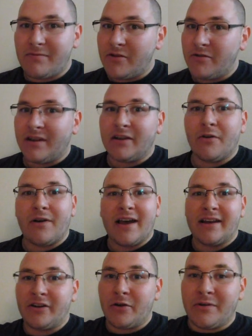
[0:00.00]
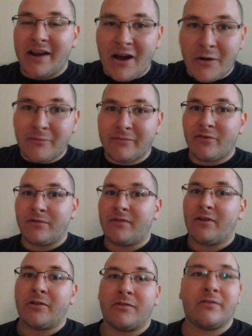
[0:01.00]
You can go ahead and go down
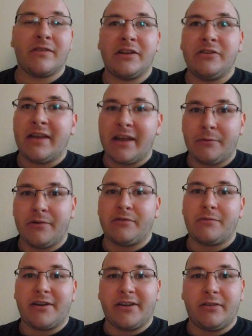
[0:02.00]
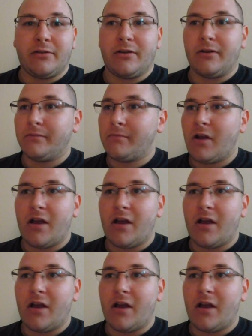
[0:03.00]
further than you can with regular,